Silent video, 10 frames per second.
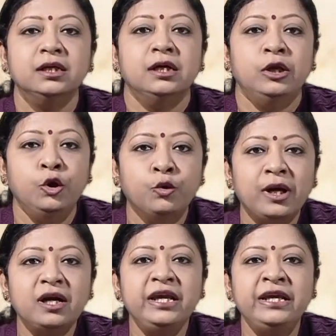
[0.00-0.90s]

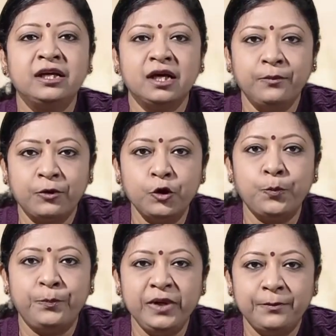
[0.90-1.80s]
lower income
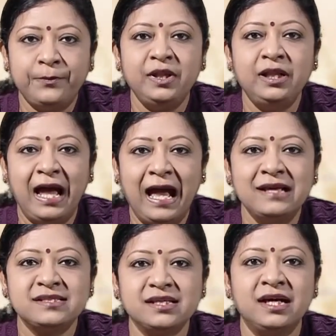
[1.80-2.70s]
group people
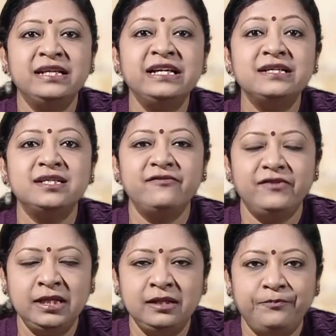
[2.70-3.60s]
has a negative
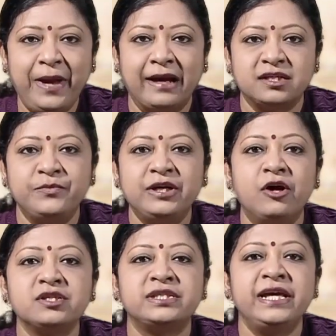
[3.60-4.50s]
impact,
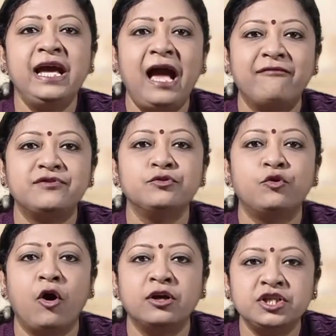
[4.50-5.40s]
because they have to
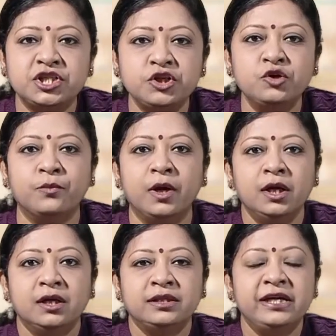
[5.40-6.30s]
consume
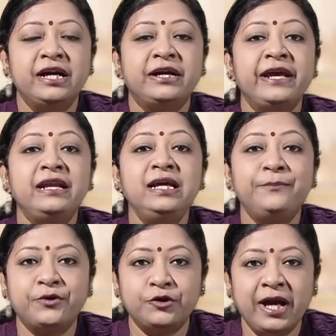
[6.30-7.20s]
their daily
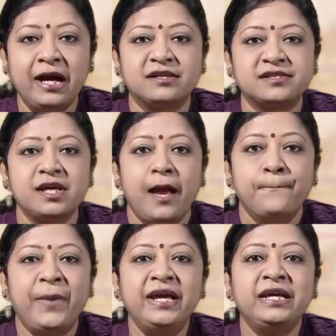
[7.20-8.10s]
products
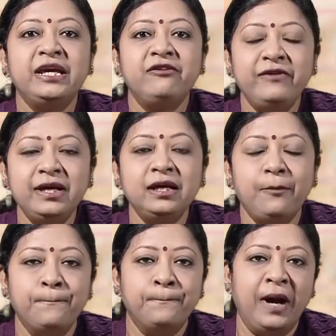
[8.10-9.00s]
by giving
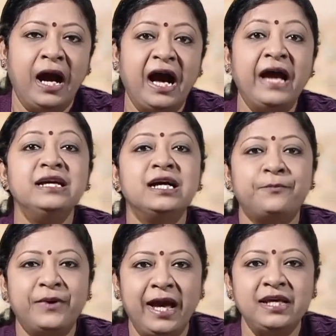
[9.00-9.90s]
higher
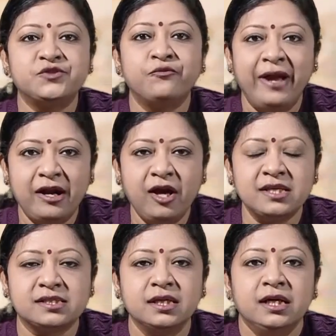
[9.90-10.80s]
price,
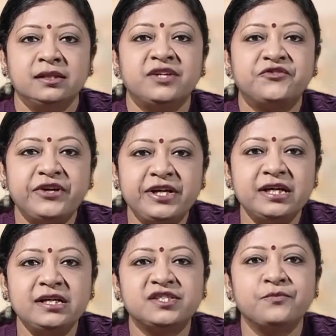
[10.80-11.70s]
whereas the
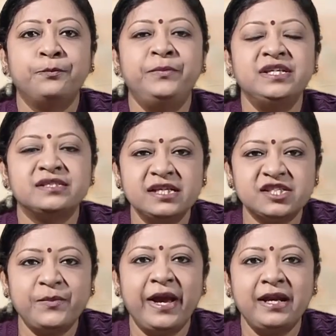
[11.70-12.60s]
traders,
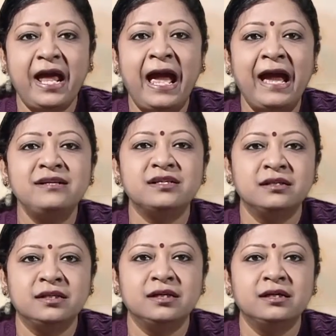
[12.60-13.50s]
businessmen, and
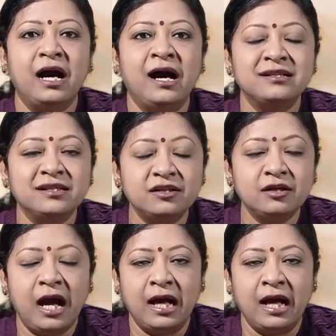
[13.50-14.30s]
the other